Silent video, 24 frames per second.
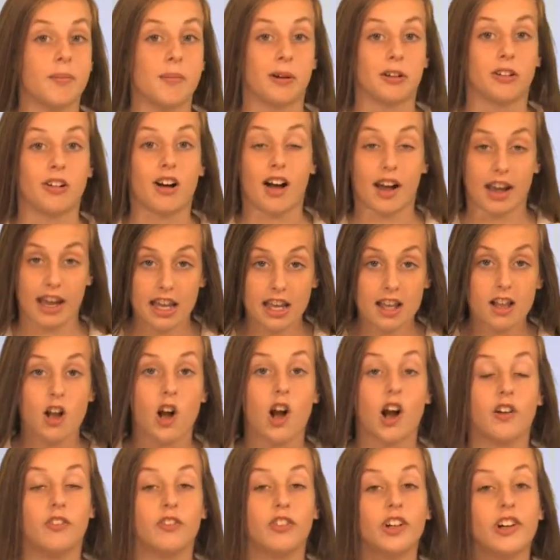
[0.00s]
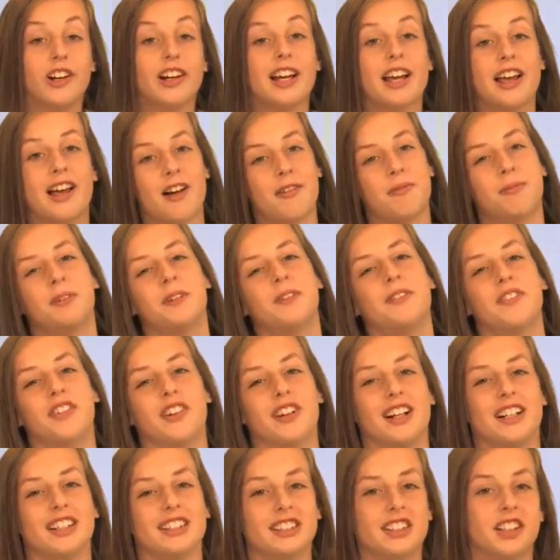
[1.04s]
McGraw-Hill are very helpful for
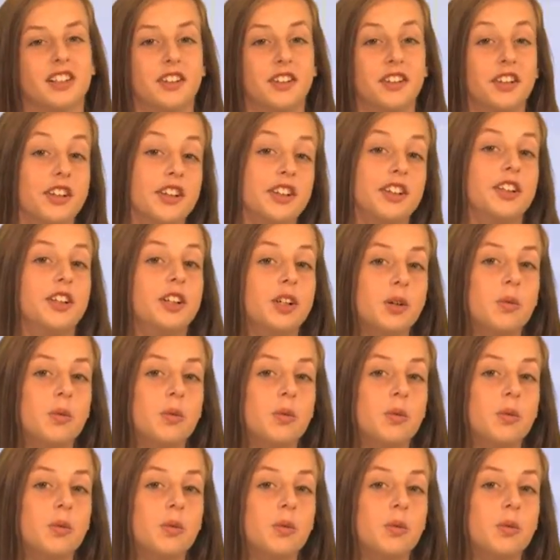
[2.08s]
us to learn new